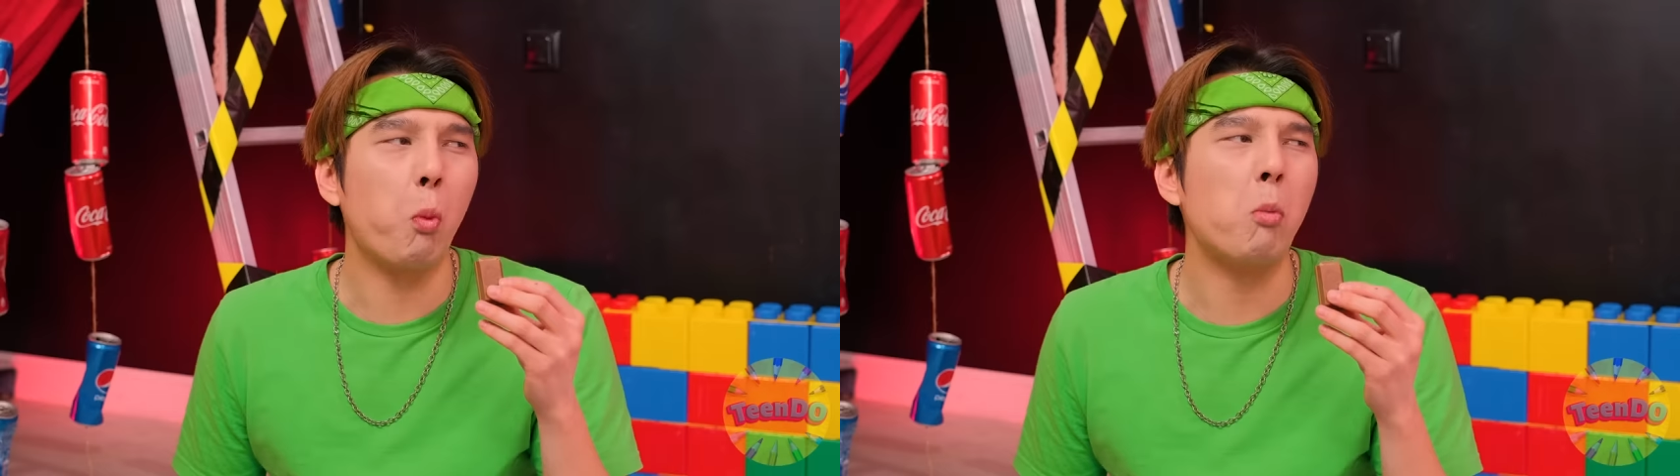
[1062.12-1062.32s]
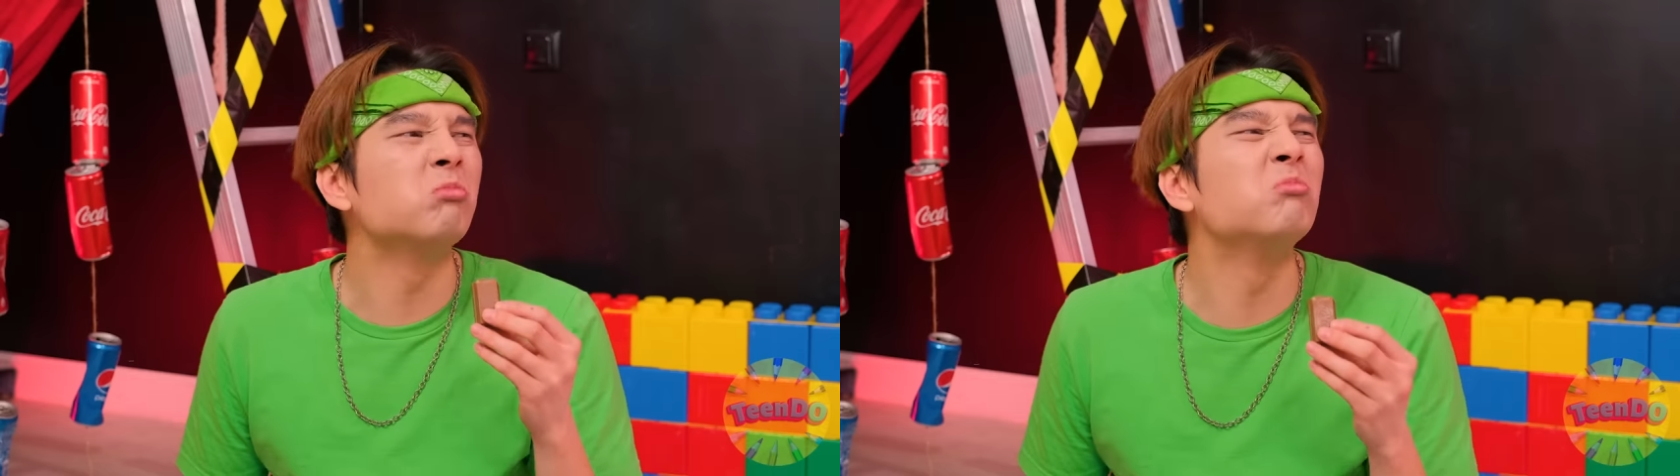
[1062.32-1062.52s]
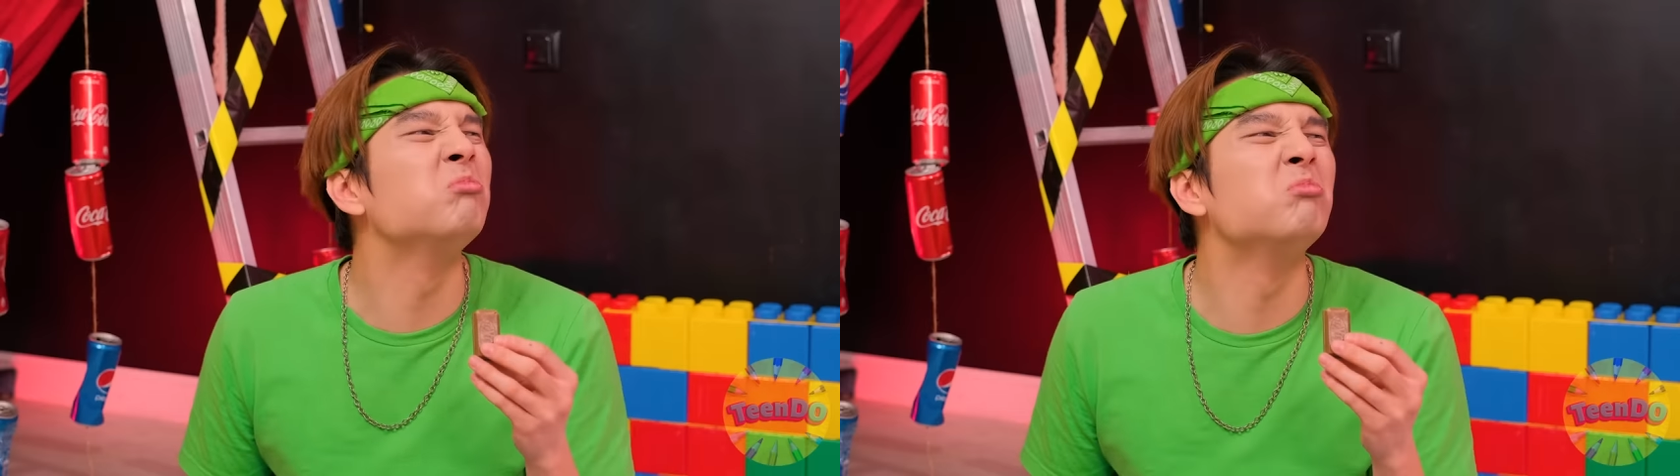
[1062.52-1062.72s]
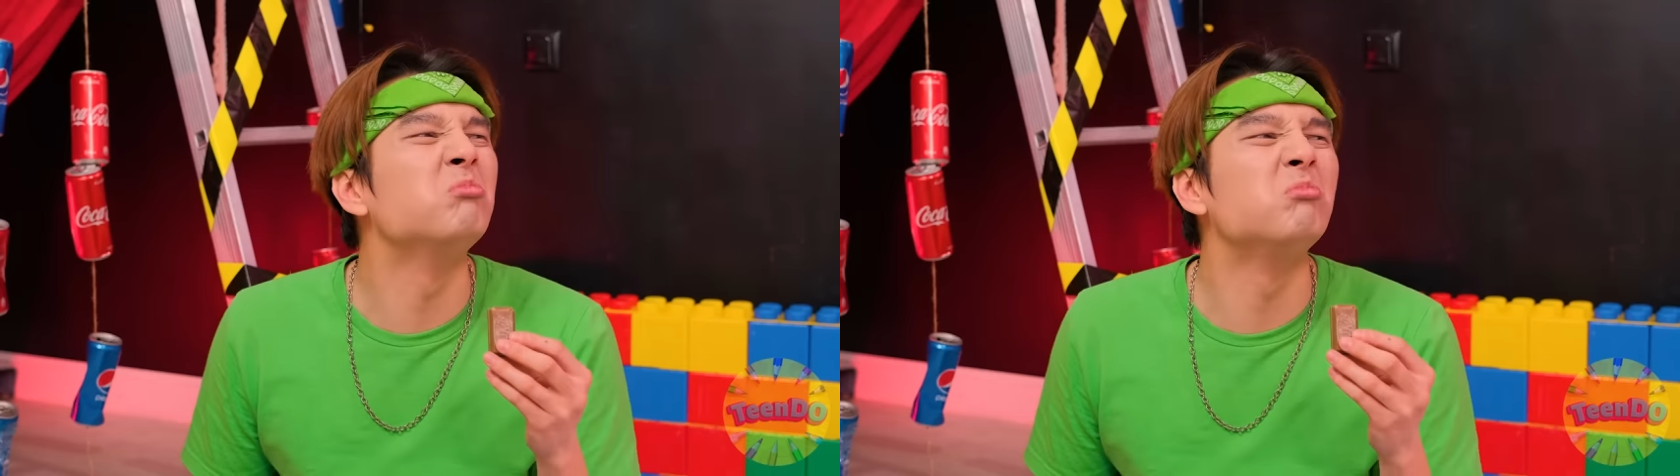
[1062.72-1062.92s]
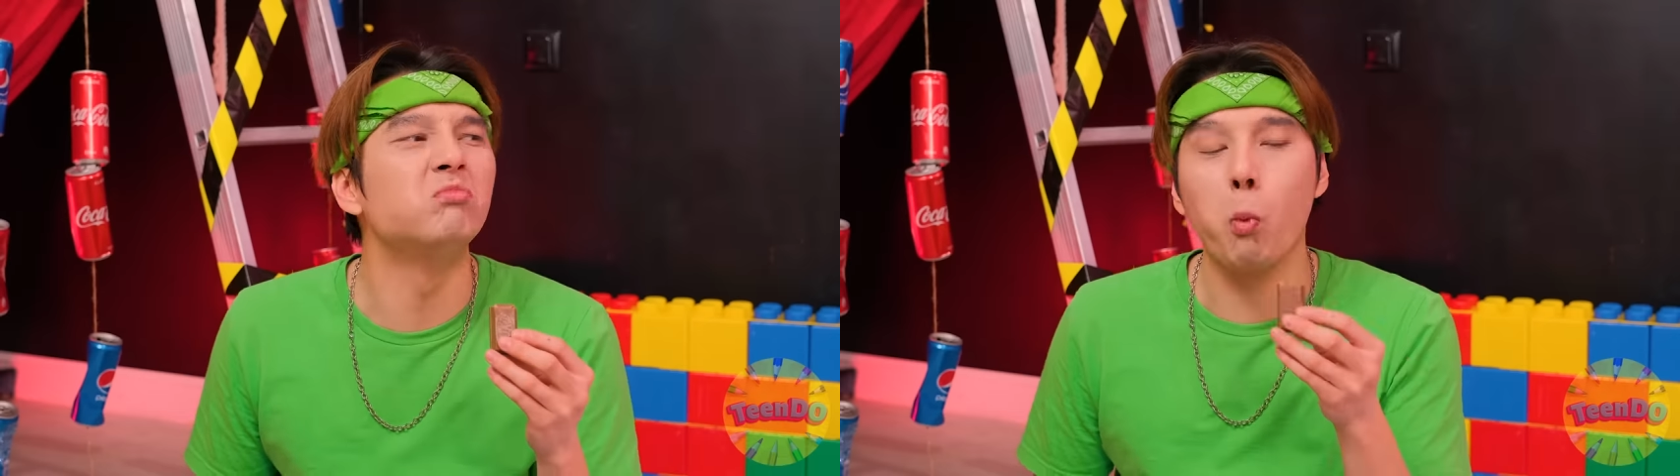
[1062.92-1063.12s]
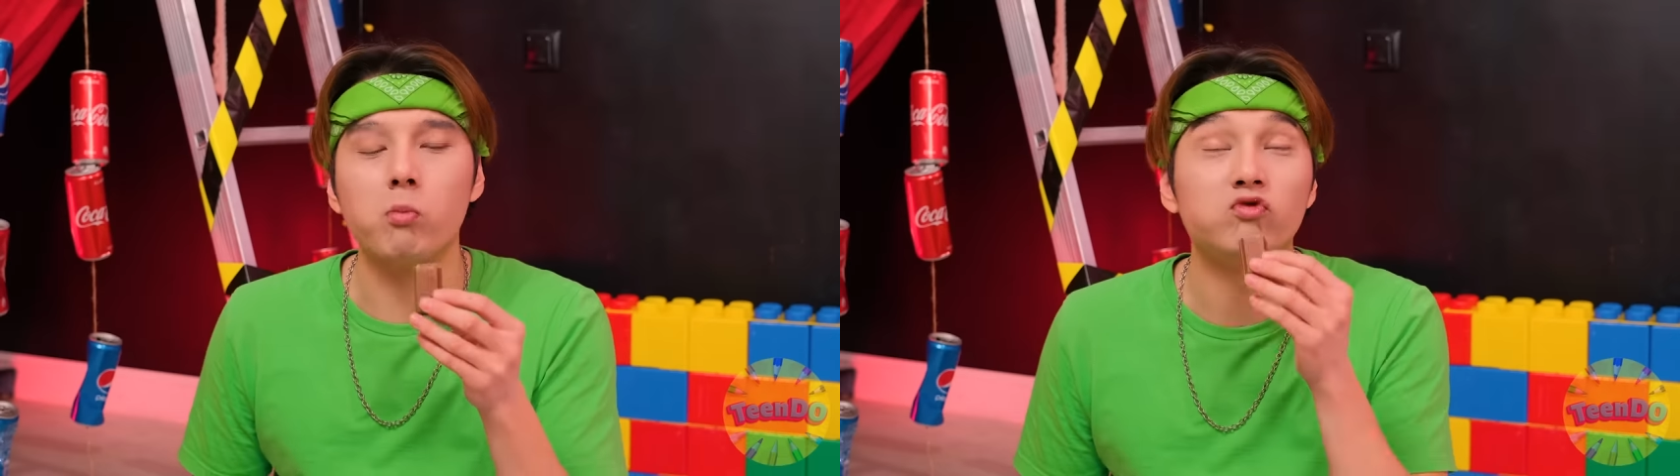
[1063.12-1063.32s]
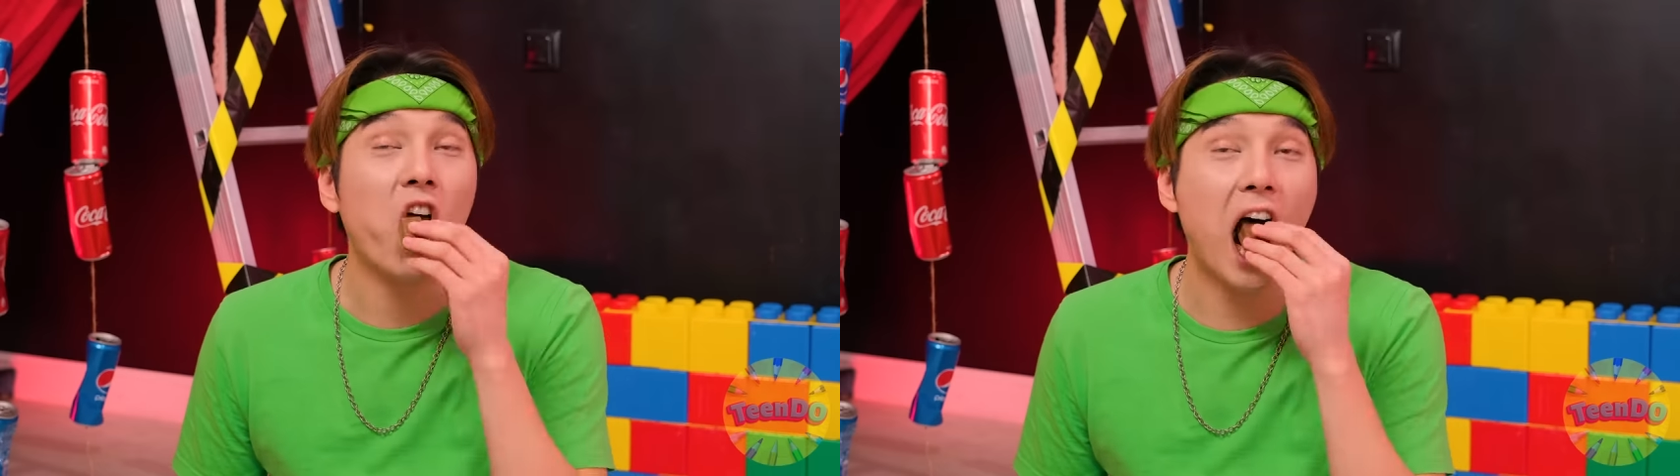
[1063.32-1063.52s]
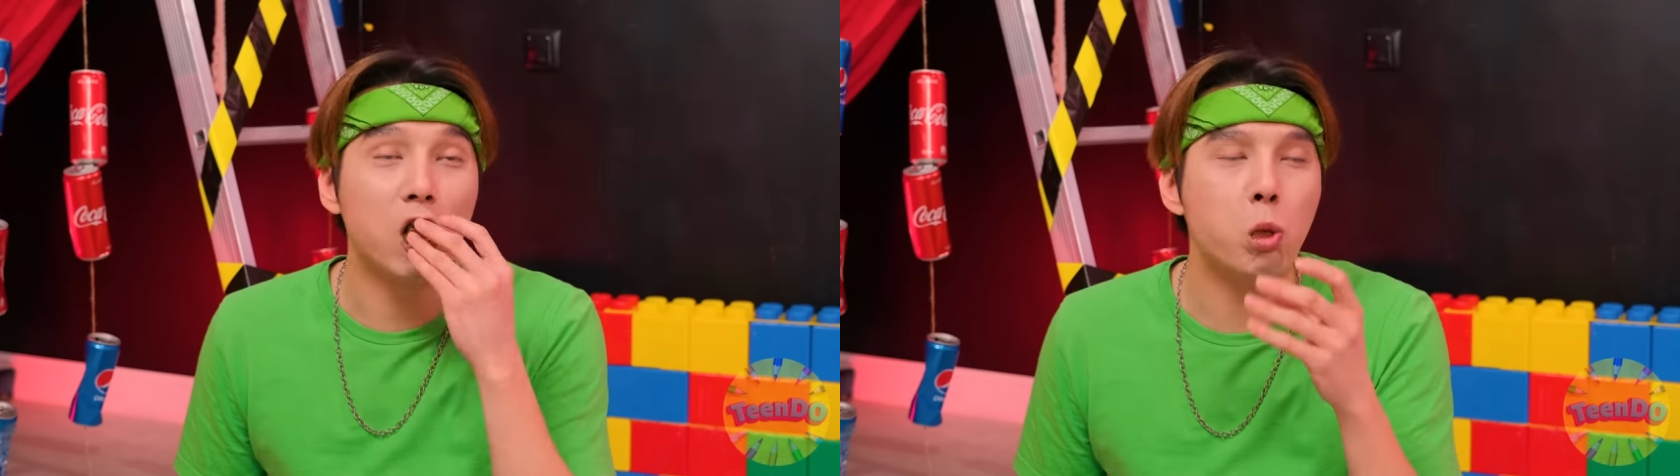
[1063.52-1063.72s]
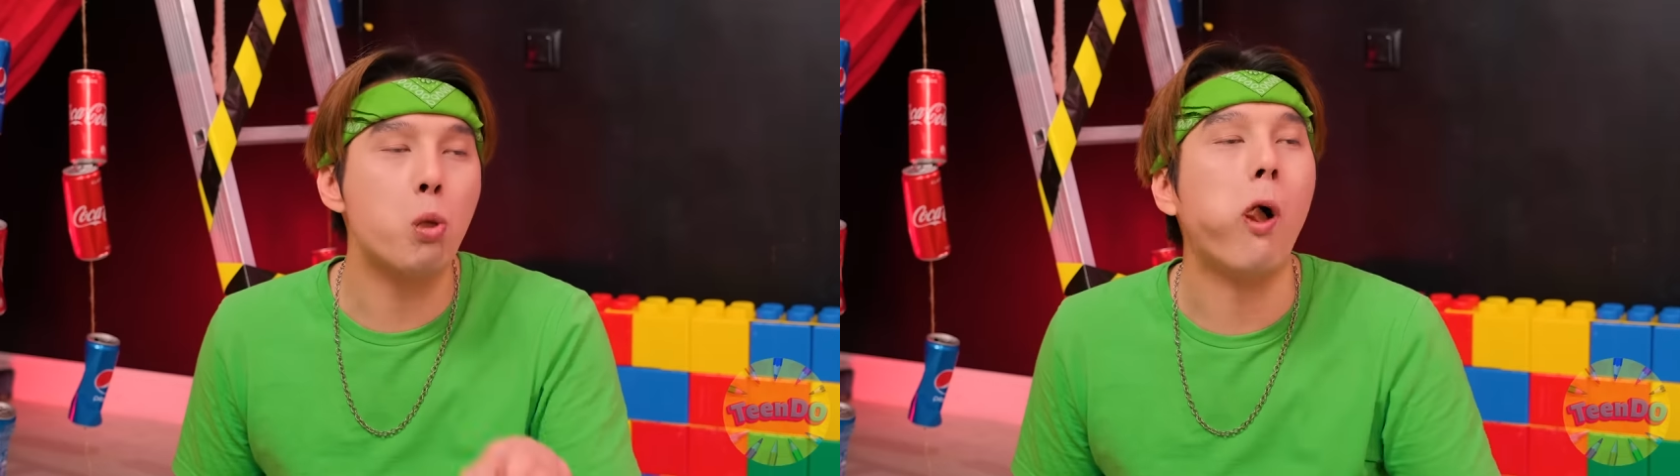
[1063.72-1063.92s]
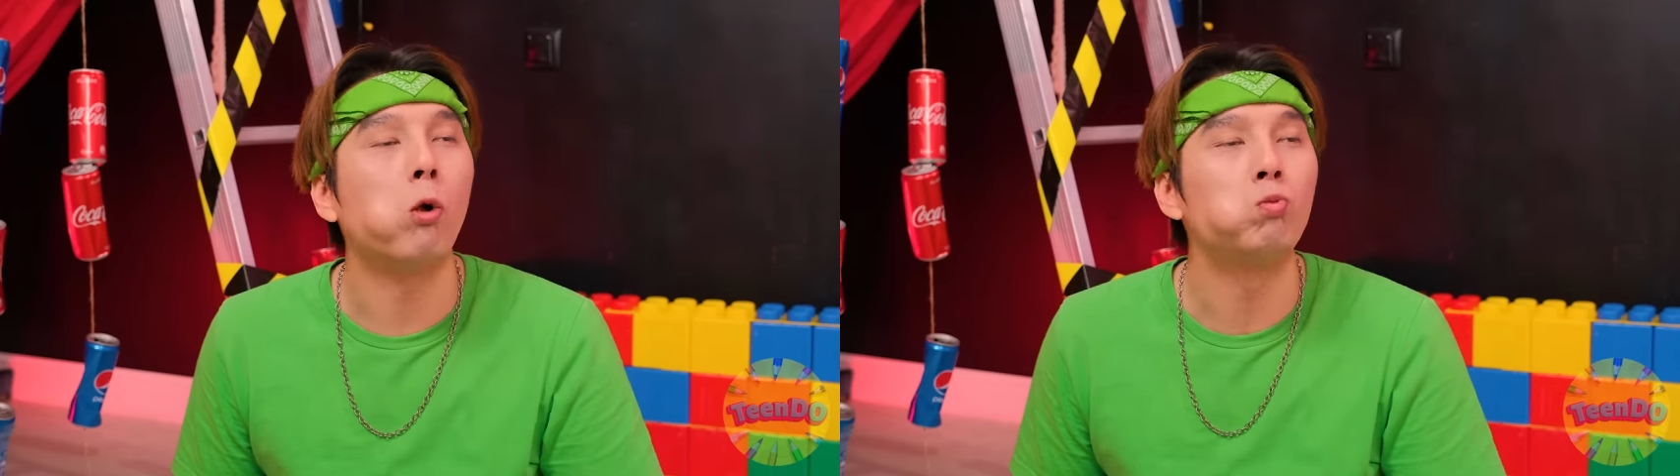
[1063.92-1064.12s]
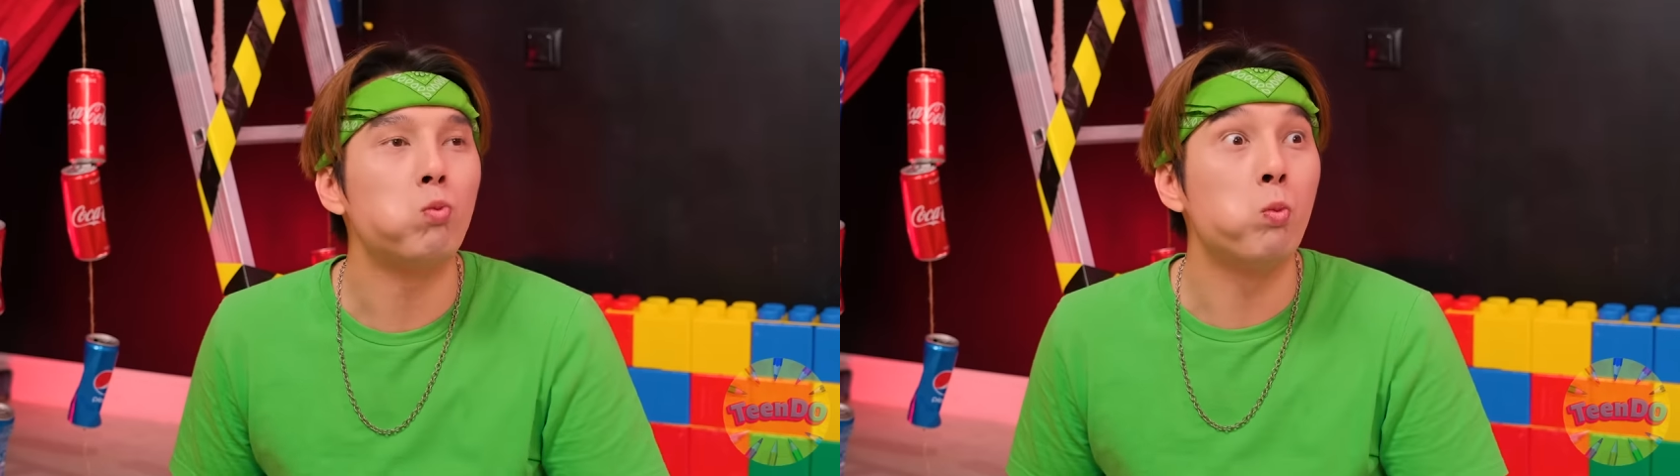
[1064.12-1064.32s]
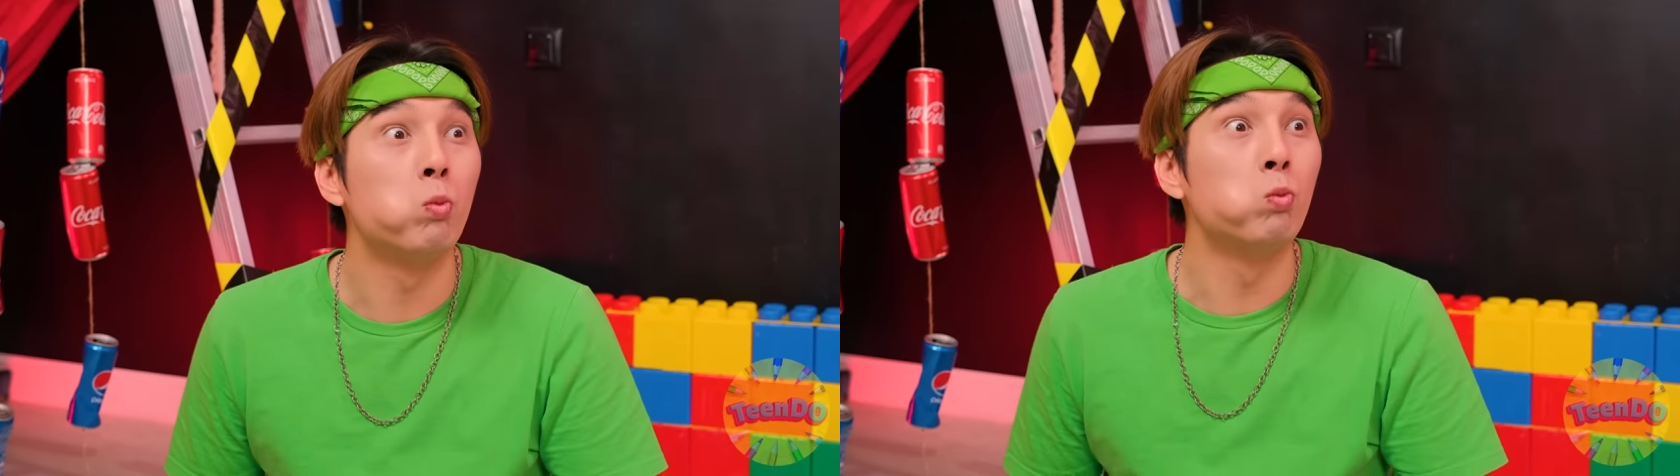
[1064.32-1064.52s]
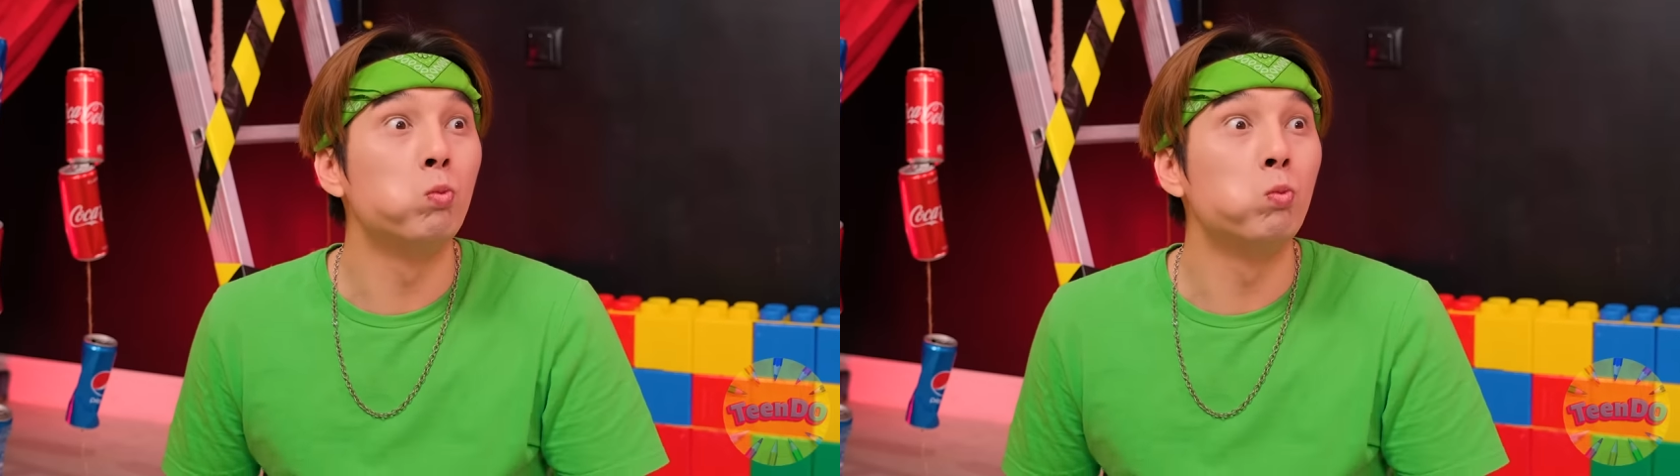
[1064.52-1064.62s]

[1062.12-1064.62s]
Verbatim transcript: food! I have a better idea.